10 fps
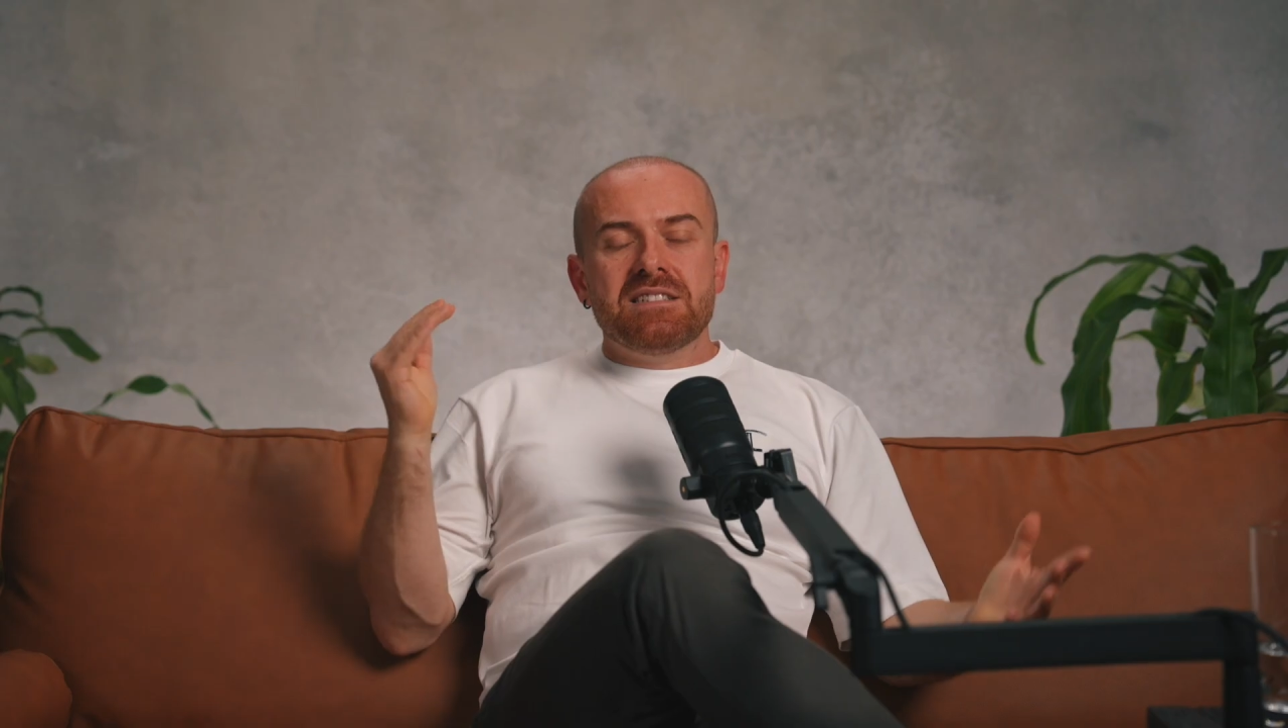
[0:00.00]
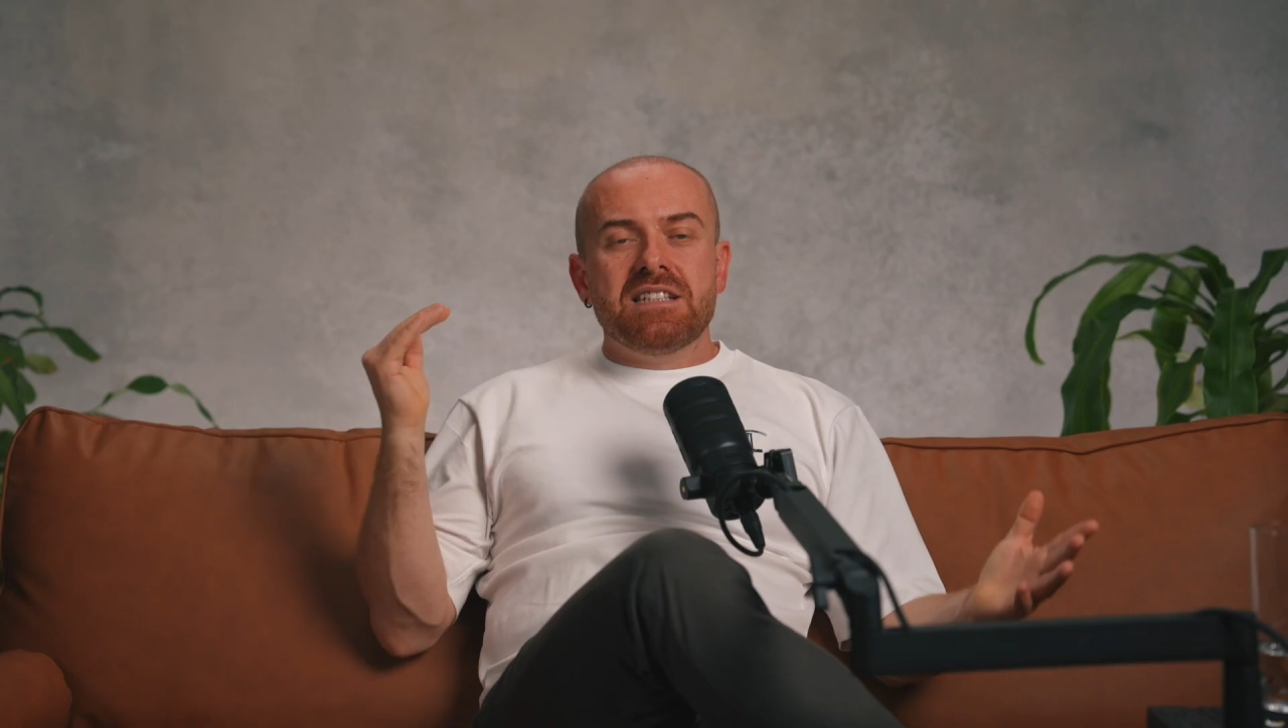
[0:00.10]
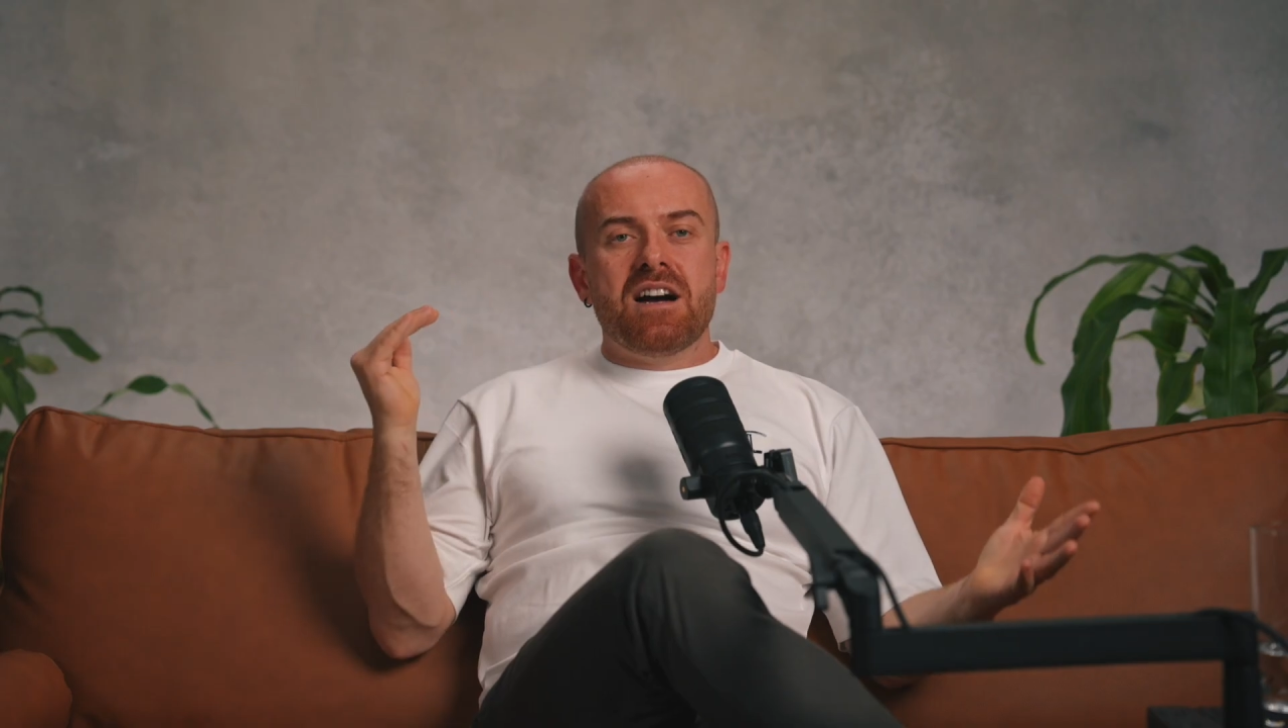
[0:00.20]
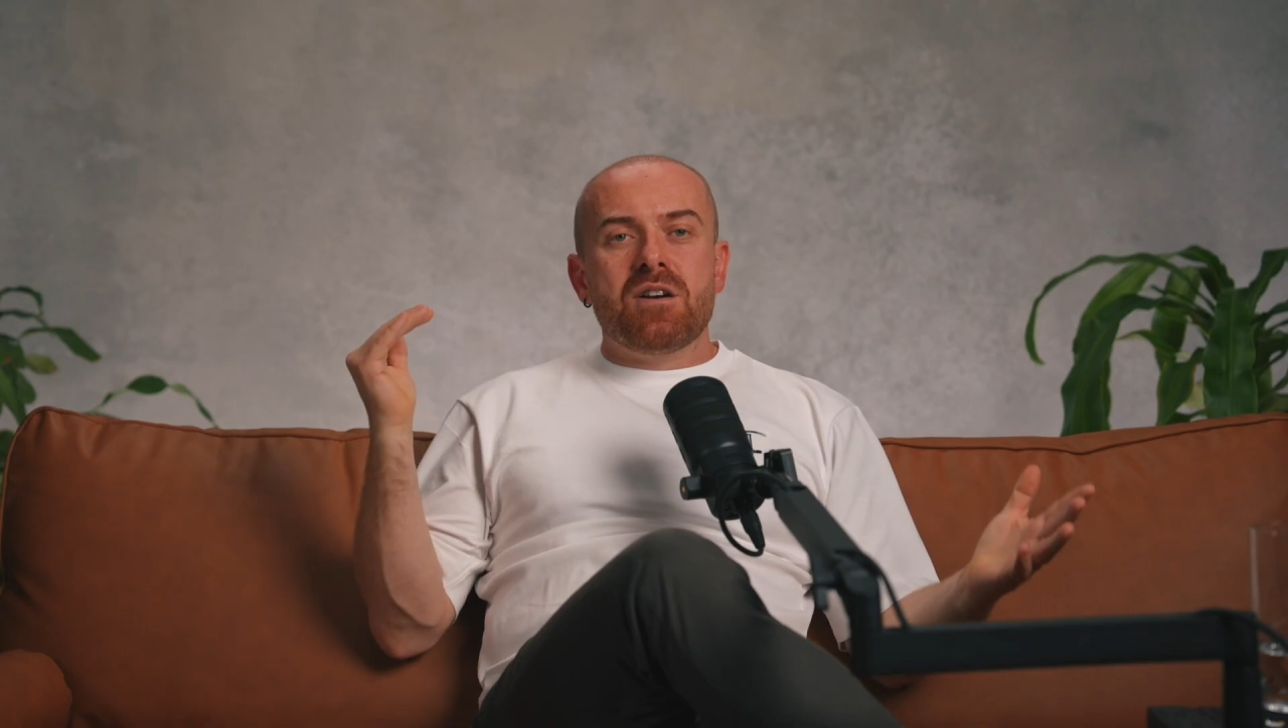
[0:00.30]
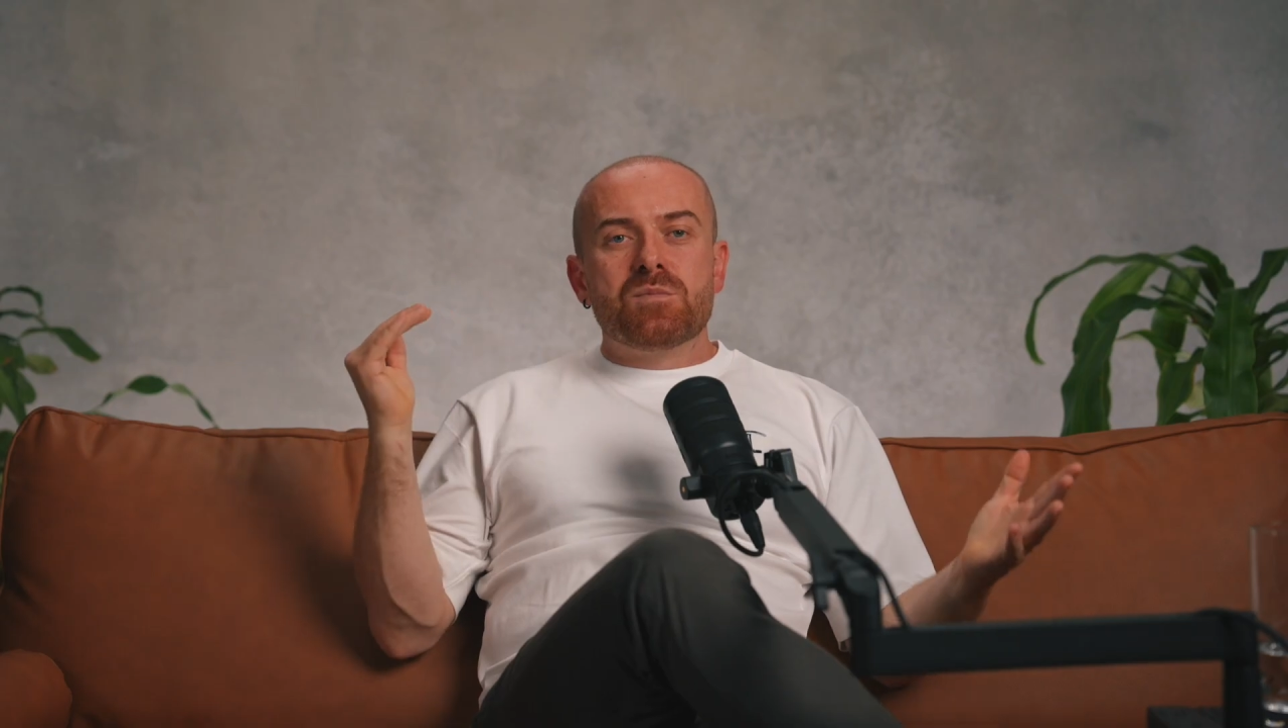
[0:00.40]

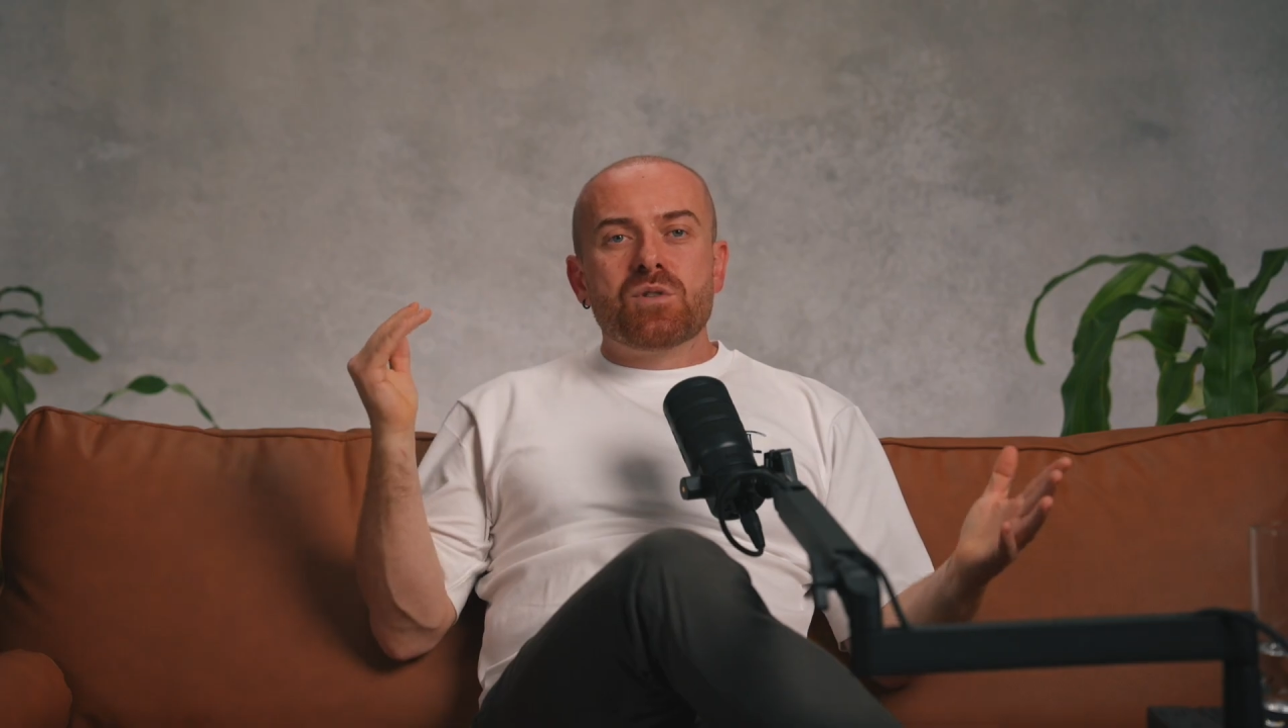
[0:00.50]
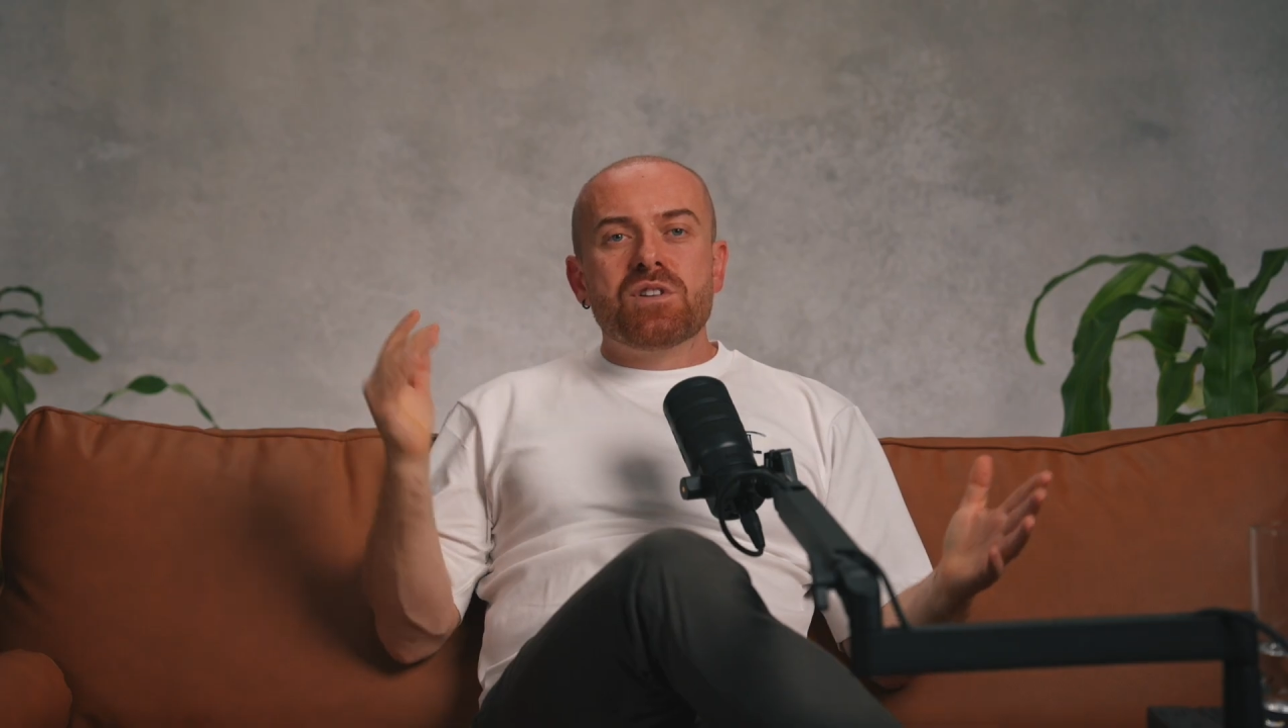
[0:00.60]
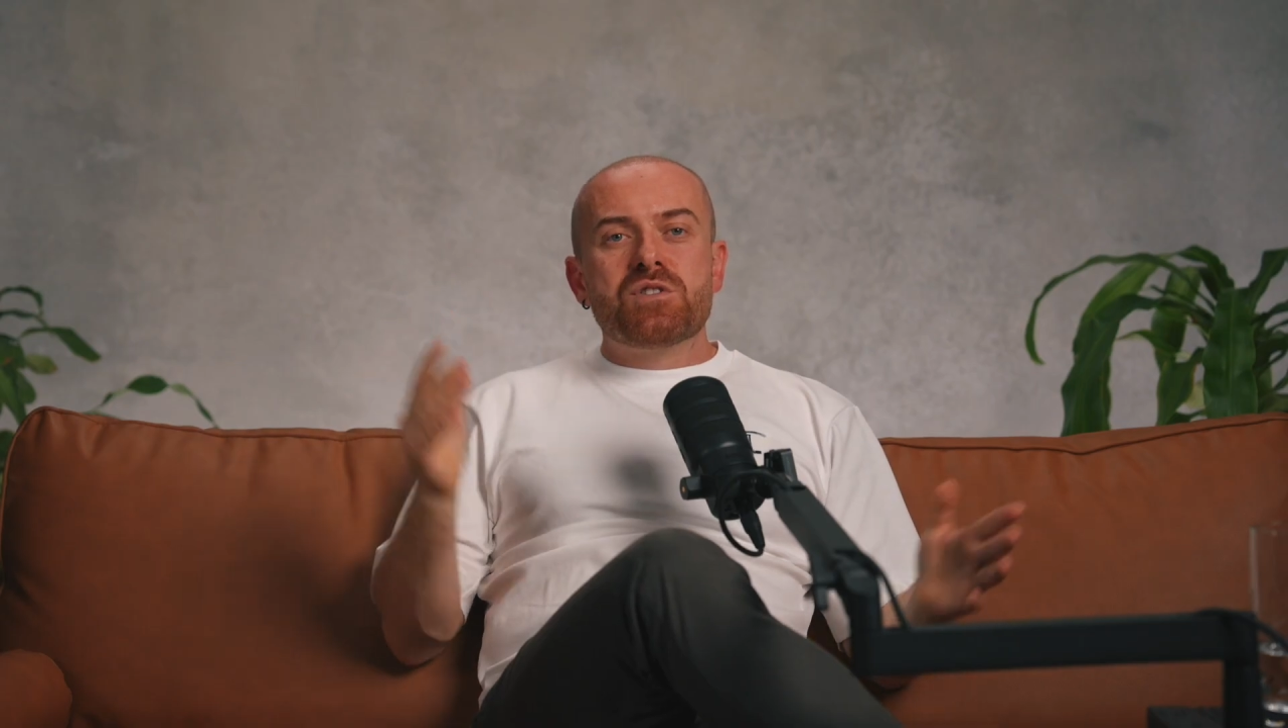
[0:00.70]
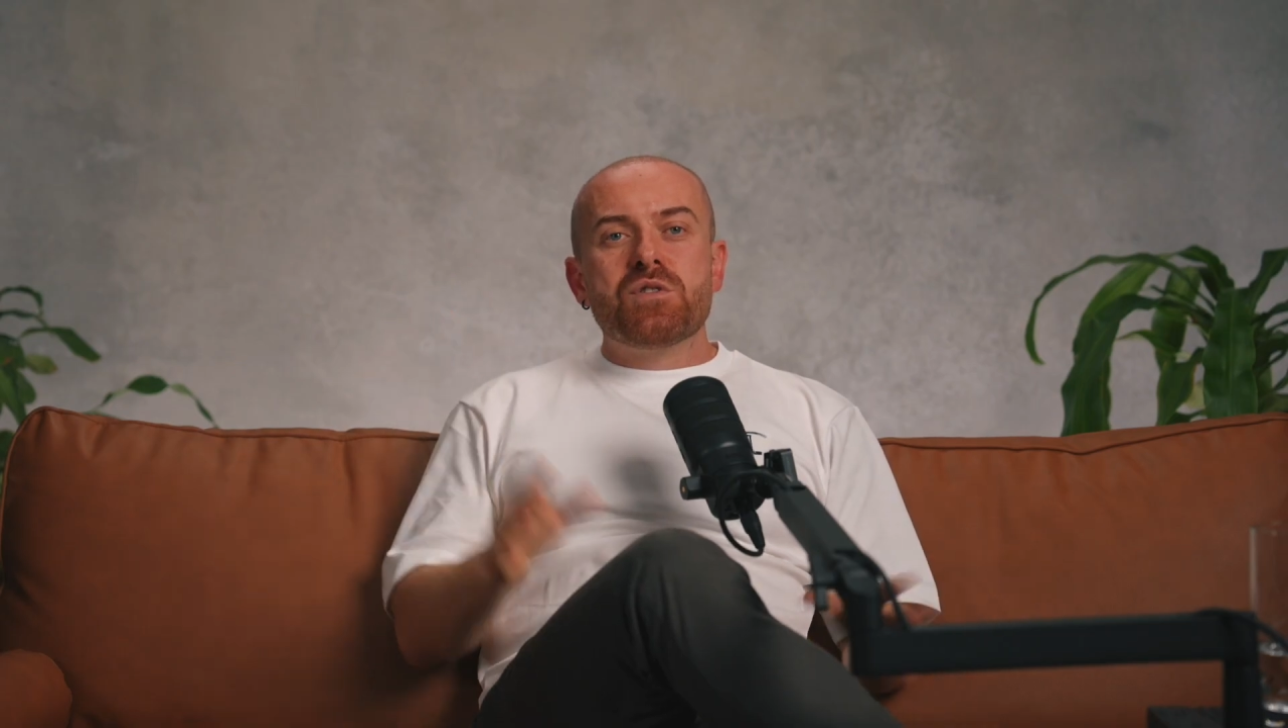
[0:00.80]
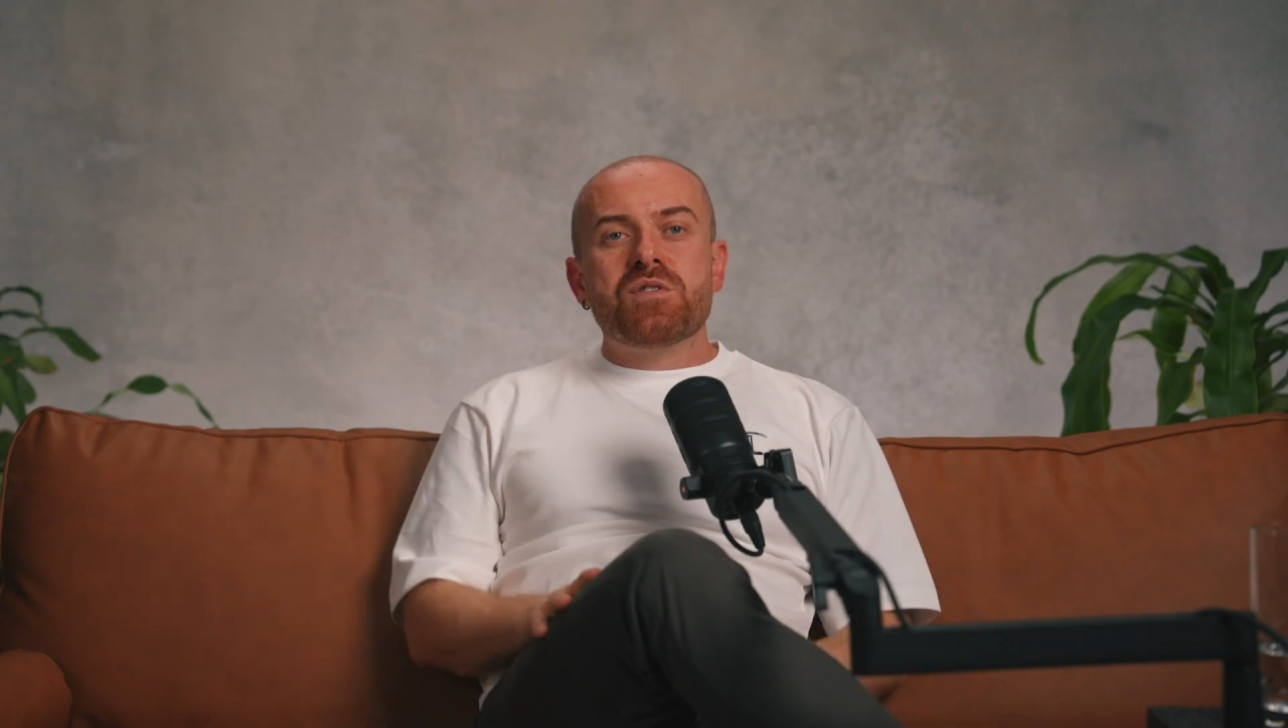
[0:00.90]
Now,
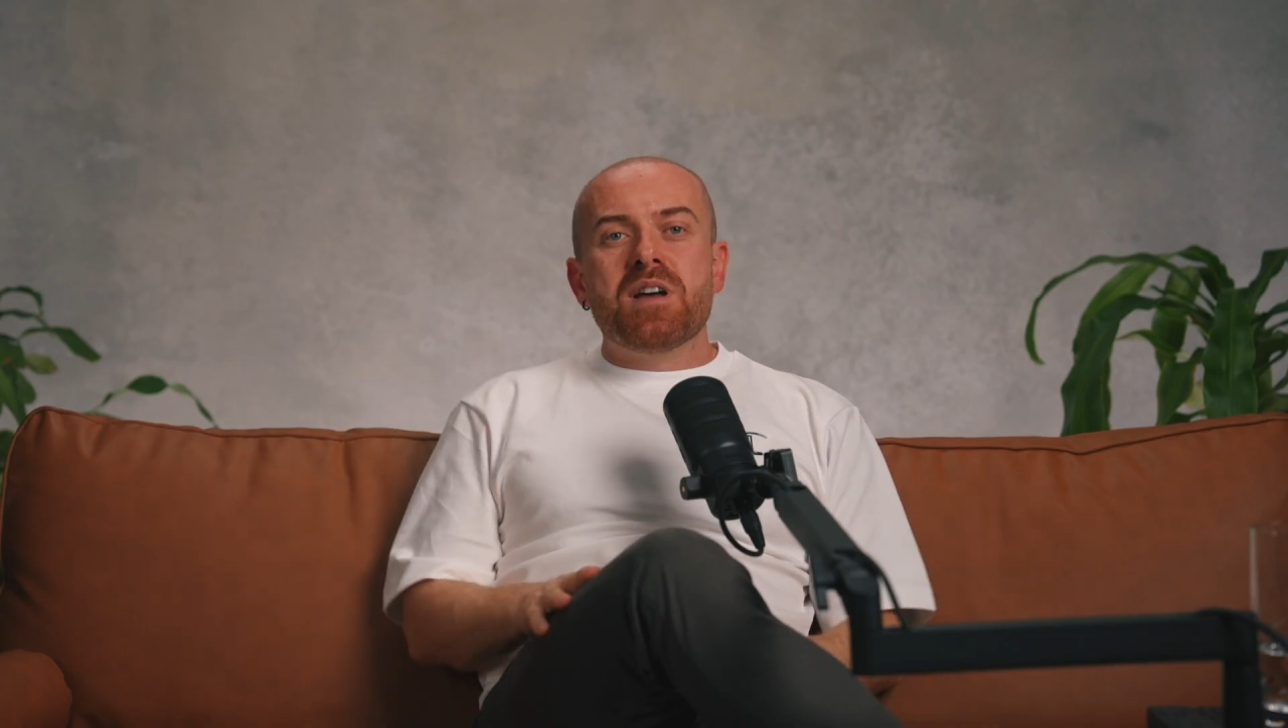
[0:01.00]
brutal truth